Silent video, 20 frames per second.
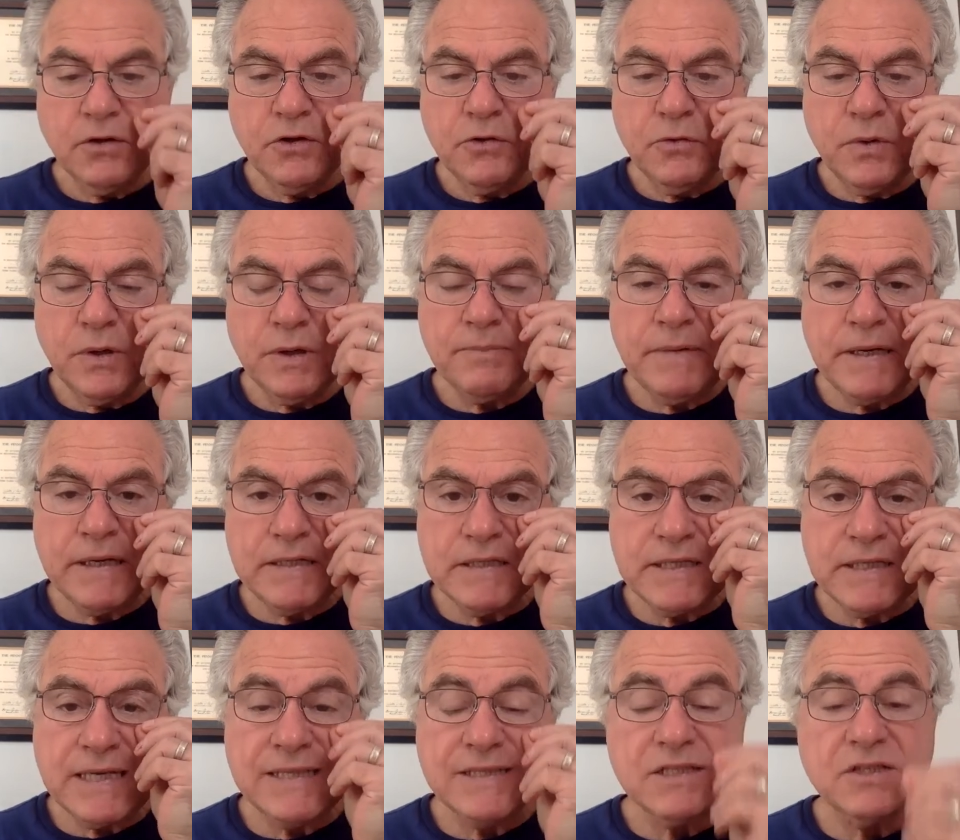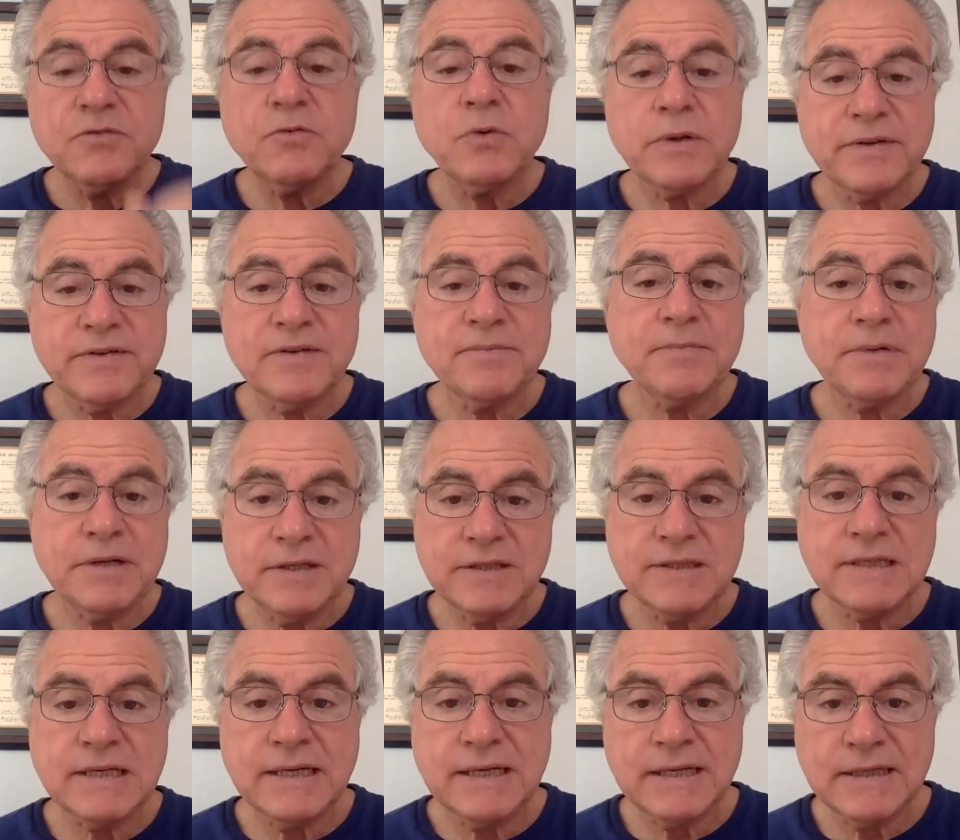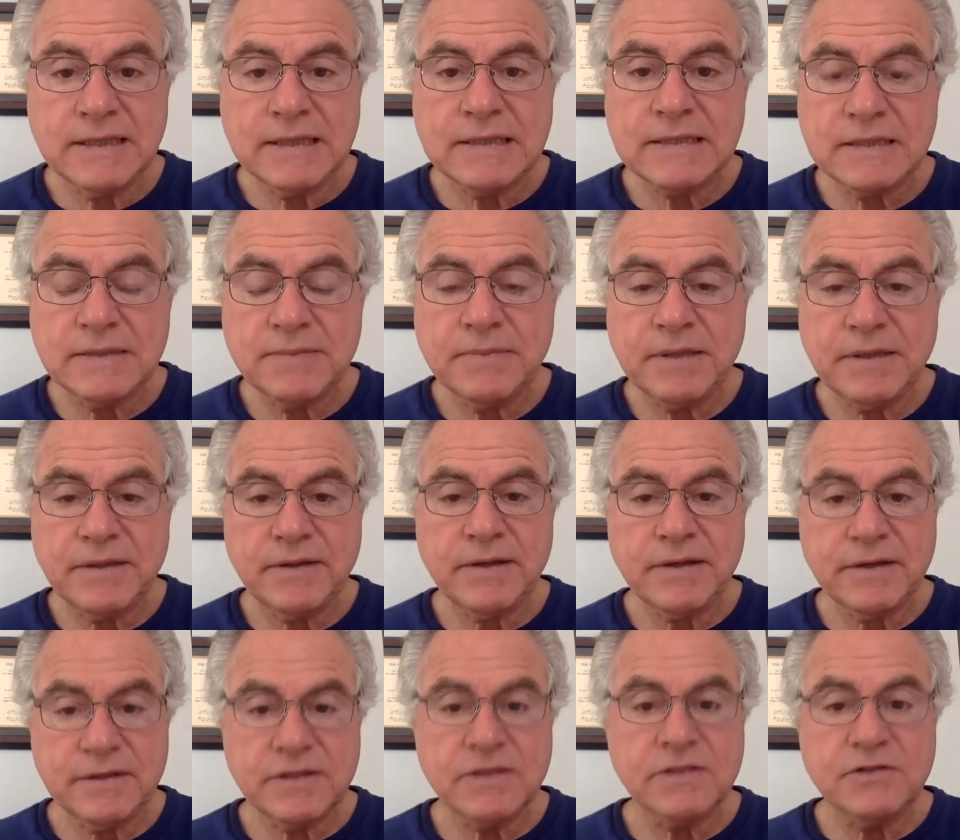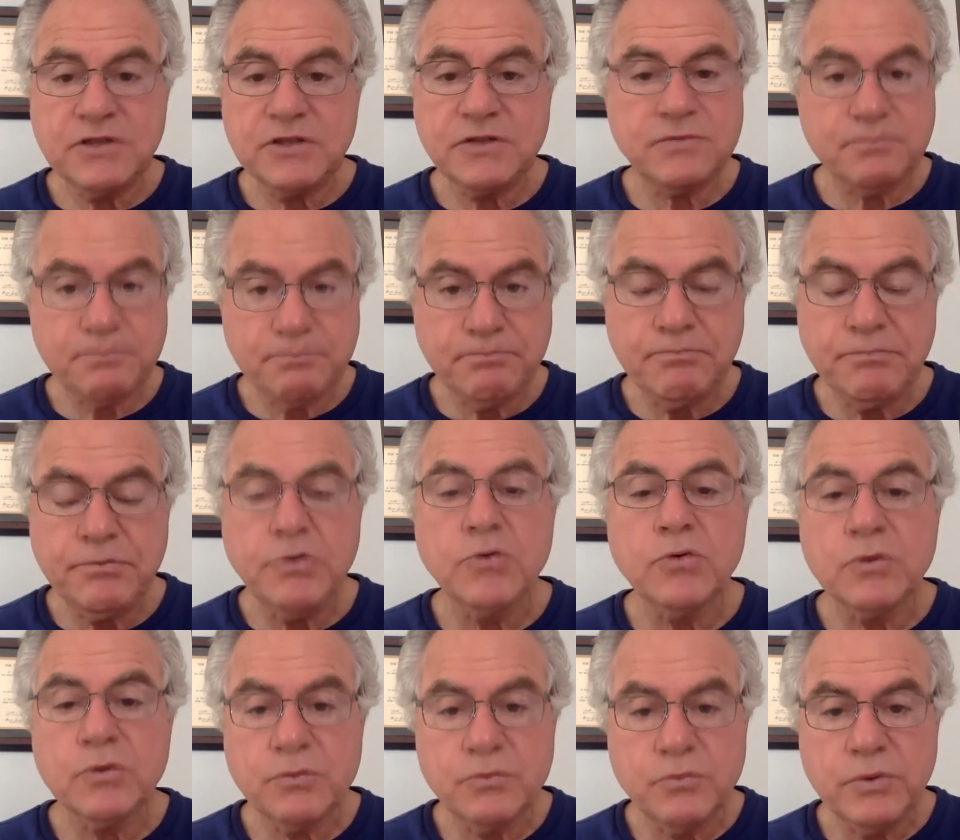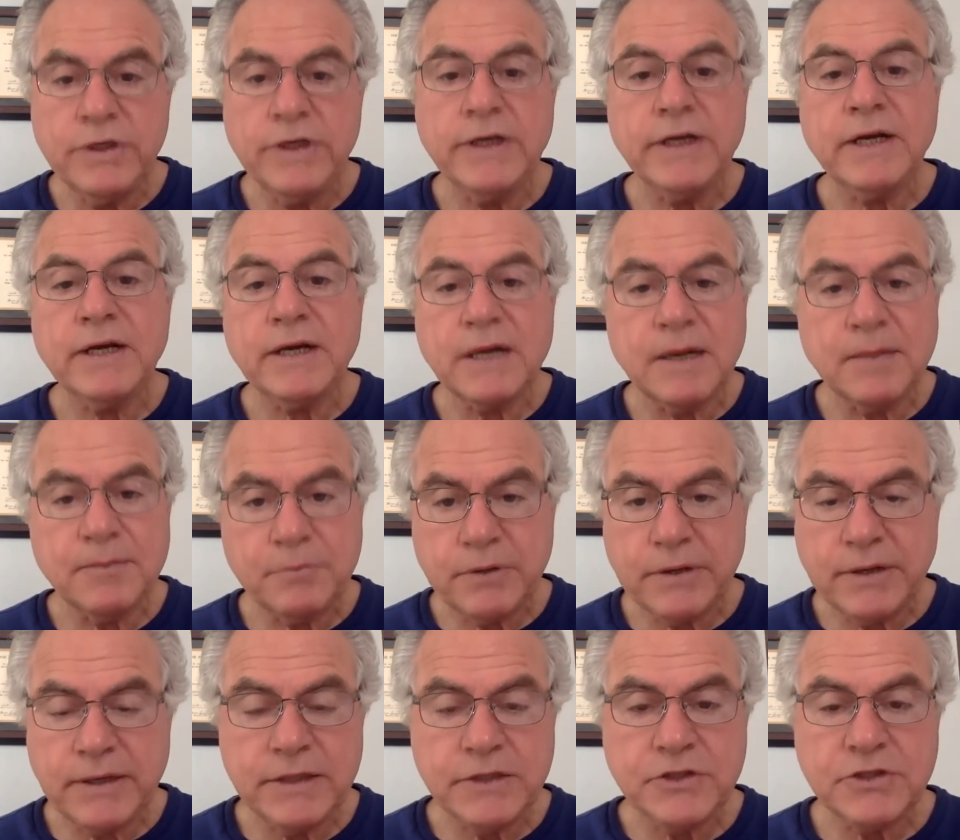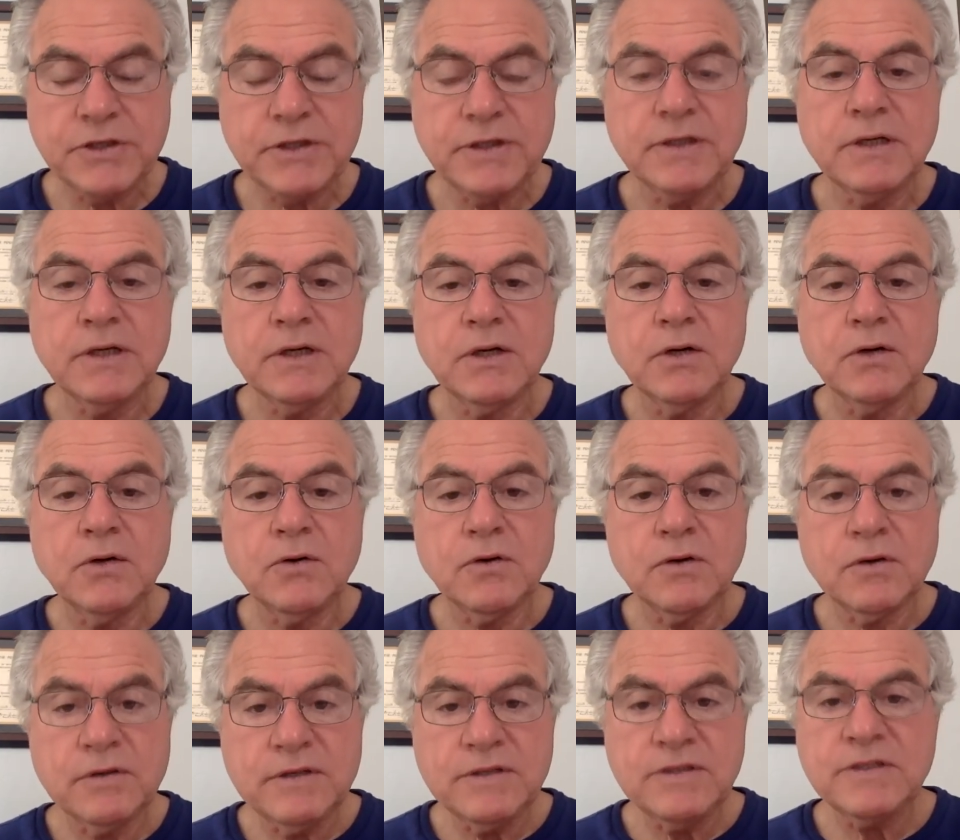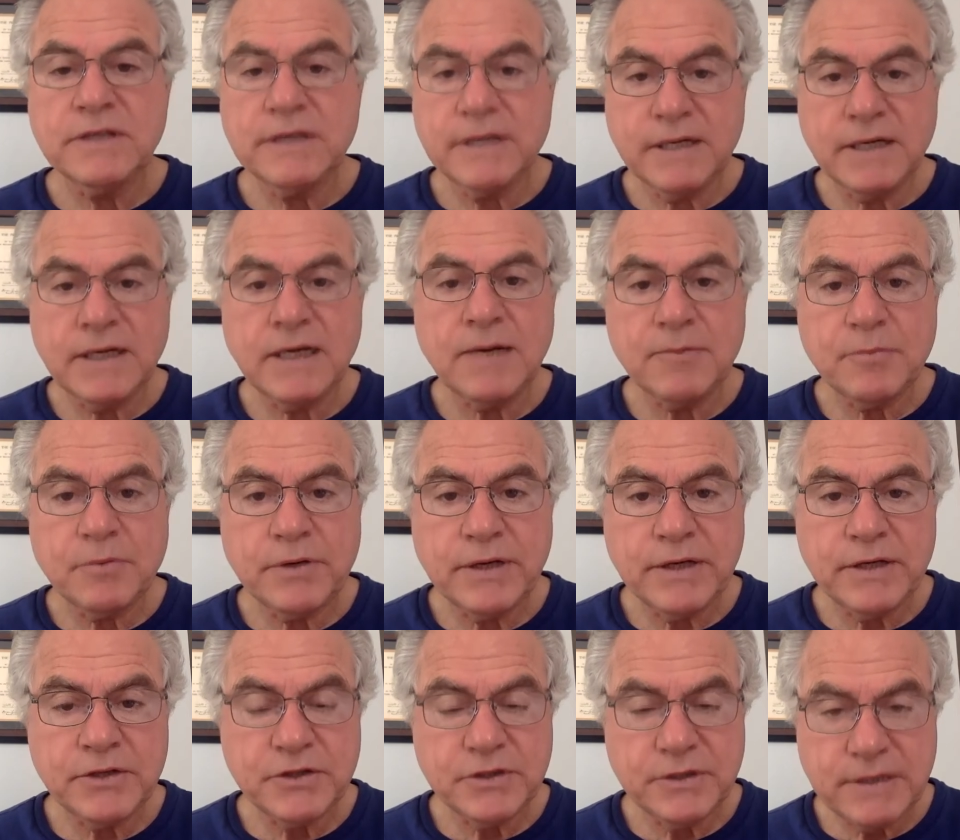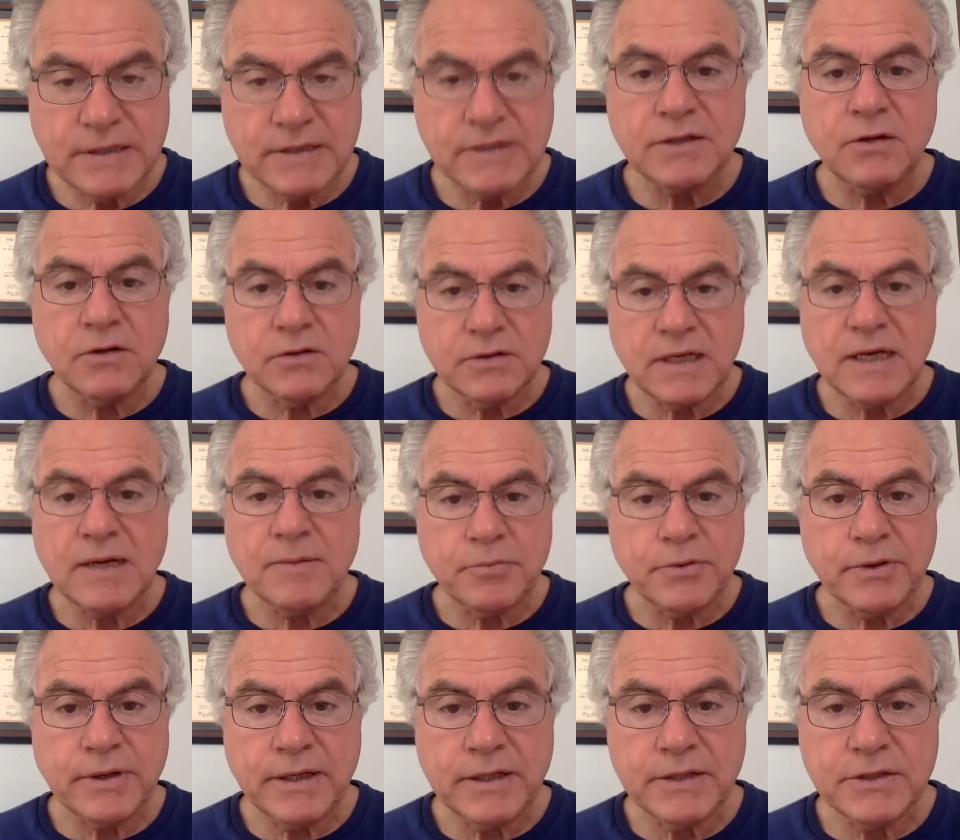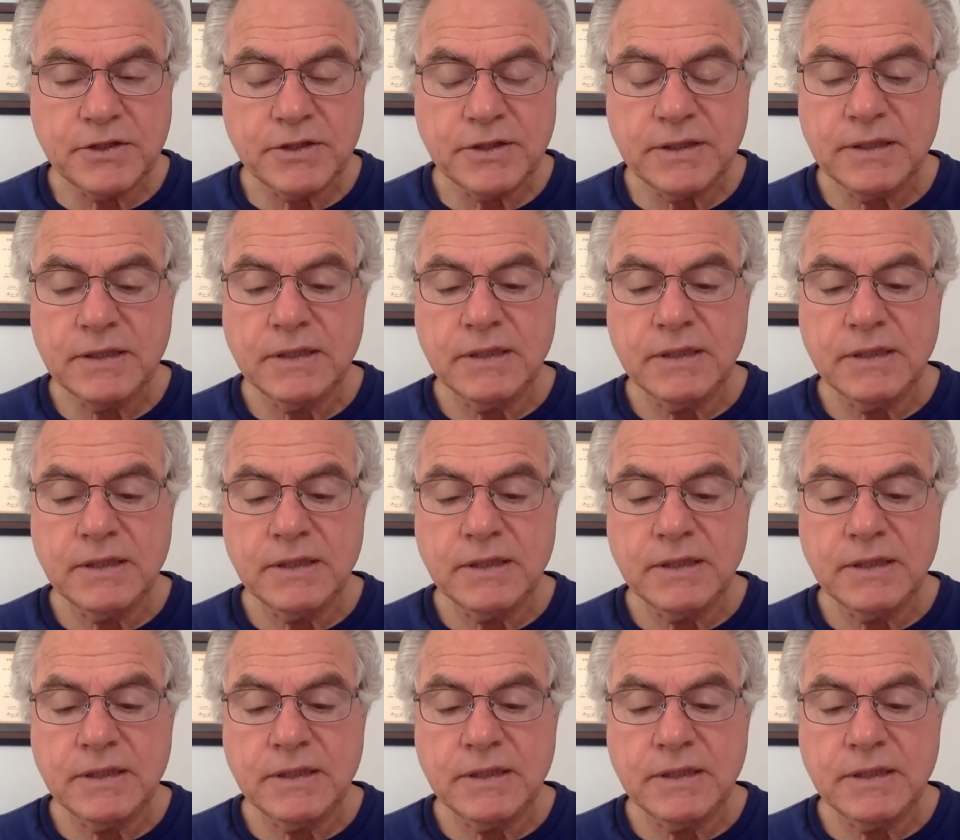You want to make sense of what somebody's saying. That's the main thing. It's just pure reading comprehension or listening comprehension. That's called comprehension.